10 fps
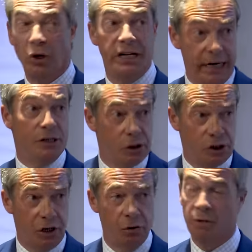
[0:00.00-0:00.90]
What he didn't
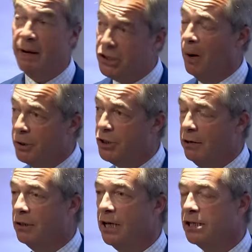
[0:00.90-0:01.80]
do, the missed
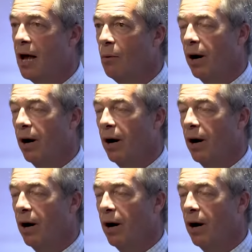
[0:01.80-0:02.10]
opportunities.